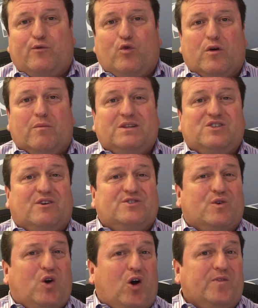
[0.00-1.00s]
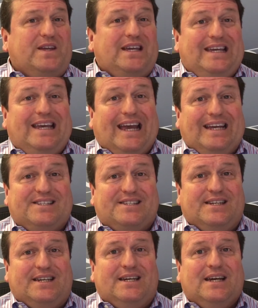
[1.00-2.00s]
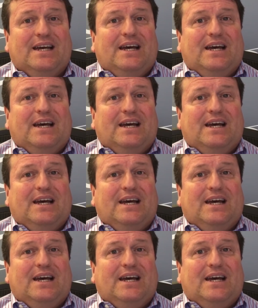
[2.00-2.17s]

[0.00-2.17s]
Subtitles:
form. It's also called the EAC.